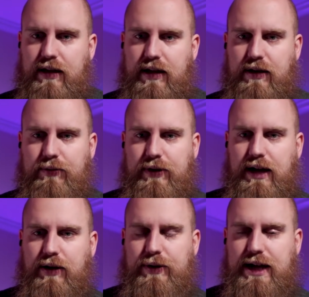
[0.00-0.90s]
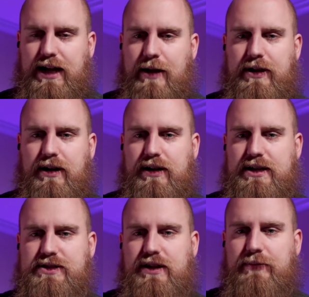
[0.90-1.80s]
Here we go. We got a comment on
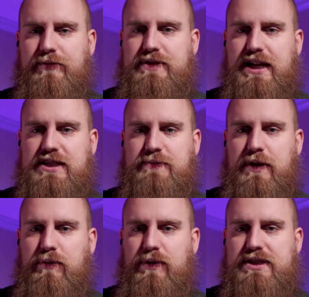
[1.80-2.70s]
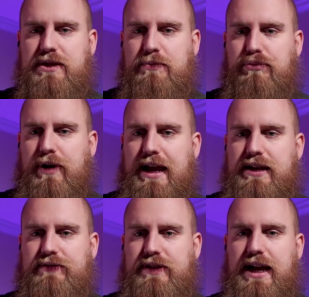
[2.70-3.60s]
Instagram from Desmond. What's the brand
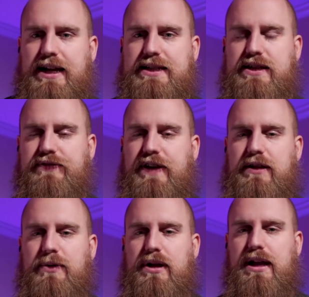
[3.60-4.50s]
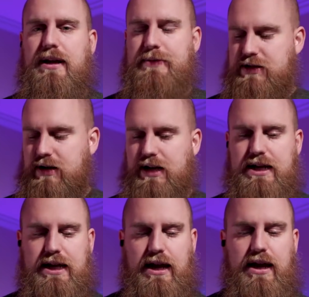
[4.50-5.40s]
of light? Is it available on Amazon
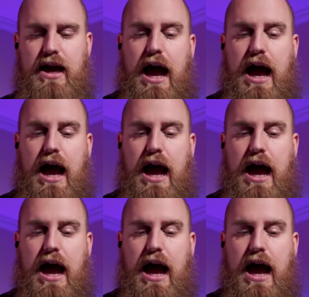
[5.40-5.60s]
India?